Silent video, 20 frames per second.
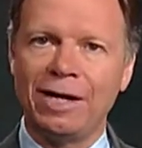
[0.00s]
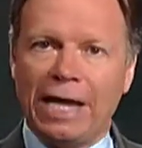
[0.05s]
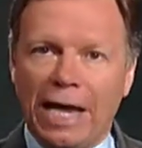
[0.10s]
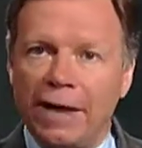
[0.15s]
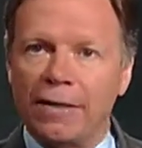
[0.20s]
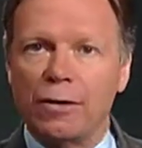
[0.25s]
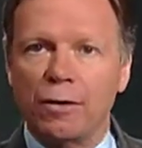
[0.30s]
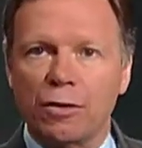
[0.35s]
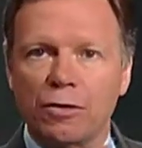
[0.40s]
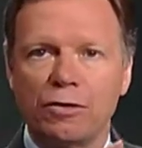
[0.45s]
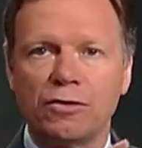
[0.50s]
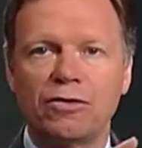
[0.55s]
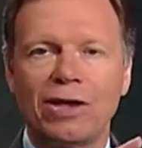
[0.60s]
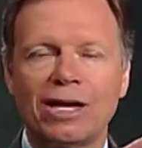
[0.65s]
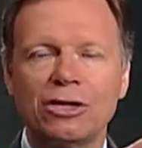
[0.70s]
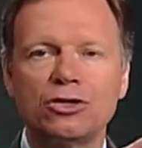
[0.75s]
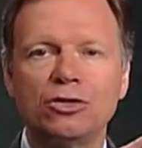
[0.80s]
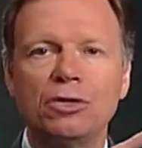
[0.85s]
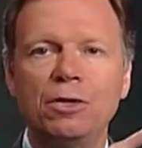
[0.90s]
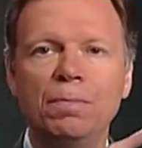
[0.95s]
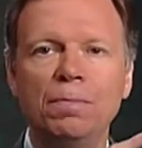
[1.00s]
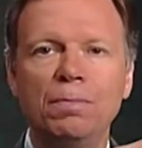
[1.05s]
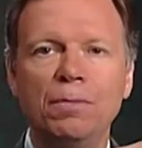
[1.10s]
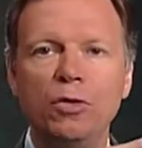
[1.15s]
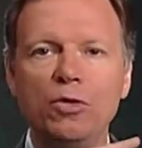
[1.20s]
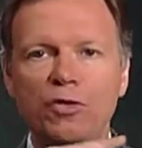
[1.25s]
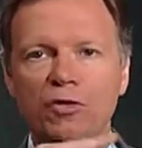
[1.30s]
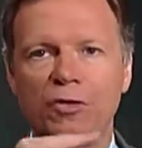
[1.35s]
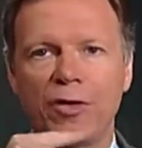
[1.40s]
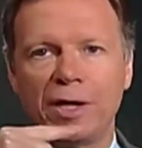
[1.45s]
And the earth is actually
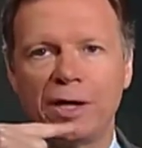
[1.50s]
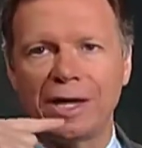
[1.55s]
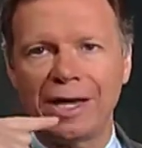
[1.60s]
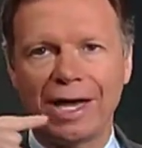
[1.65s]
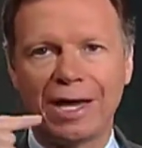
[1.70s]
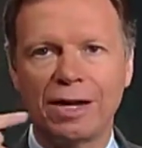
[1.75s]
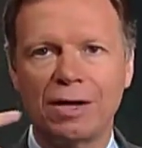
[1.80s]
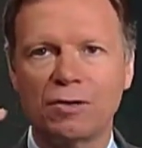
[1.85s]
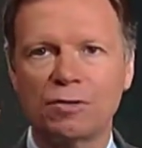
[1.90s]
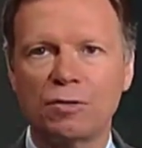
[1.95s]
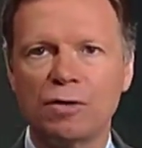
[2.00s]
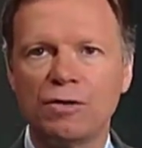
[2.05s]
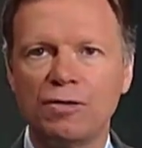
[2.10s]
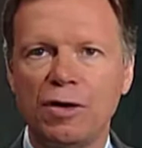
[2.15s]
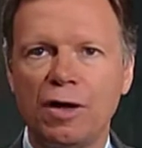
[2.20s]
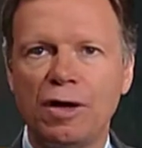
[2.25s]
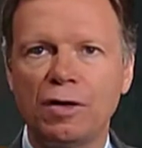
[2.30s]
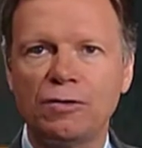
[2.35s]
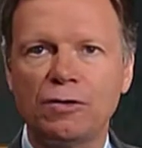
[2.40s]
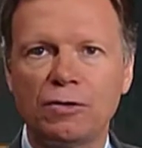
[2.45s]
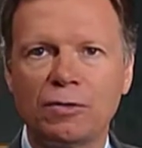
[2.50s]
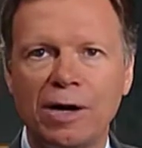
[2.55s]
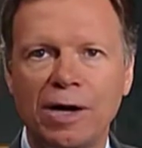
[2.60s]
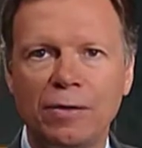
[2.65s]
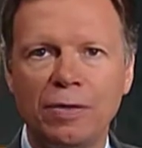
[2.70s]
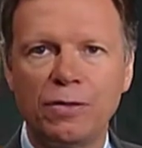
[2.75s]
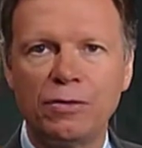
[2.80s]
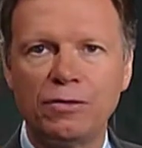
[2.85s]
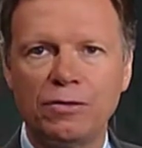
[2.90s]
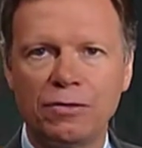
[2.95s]
moving and it revolves
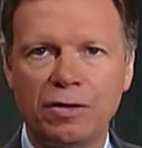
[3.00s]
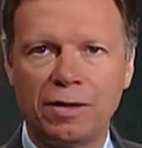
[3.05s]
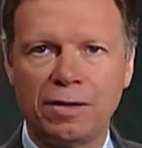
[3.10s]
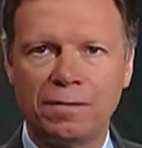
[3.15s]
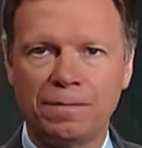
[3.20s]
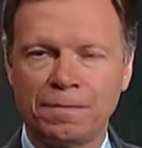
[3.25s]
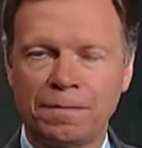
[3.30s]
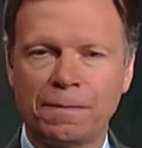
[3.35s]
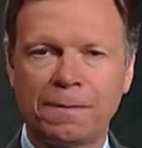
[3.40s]
around the sun.